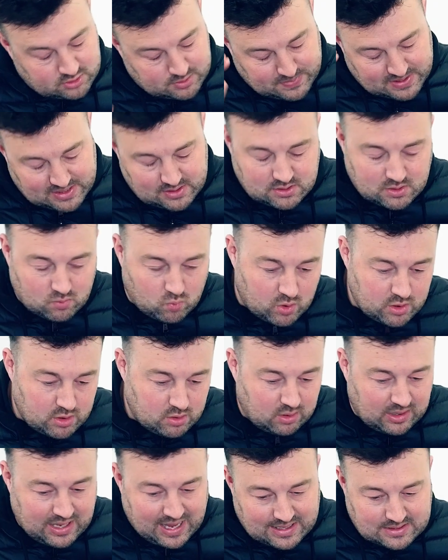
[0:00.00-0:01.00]
depends on what you
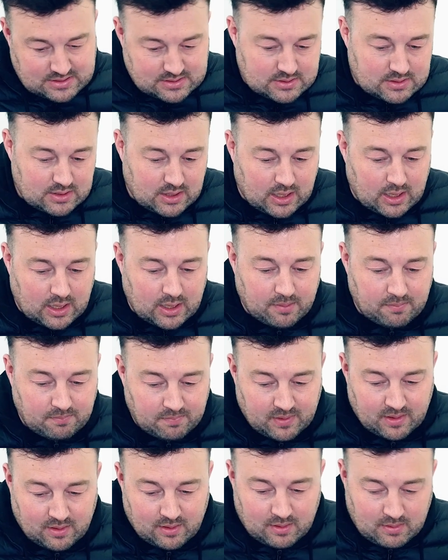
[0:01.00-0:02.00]
get.
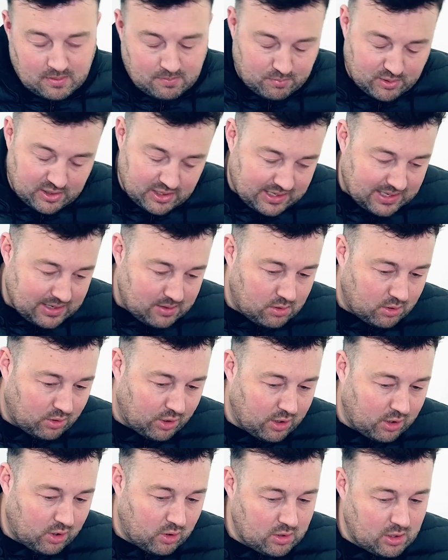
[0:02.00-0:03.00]
But again, not
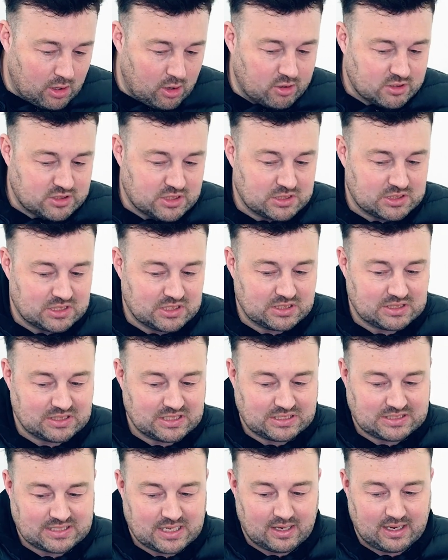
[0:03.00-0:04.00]
going to go into licenses in
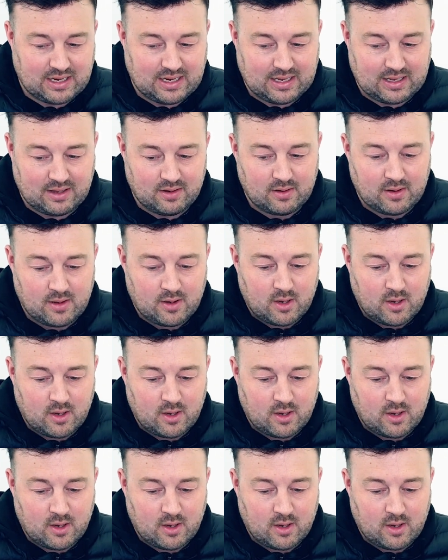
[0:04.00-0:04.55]
detail here.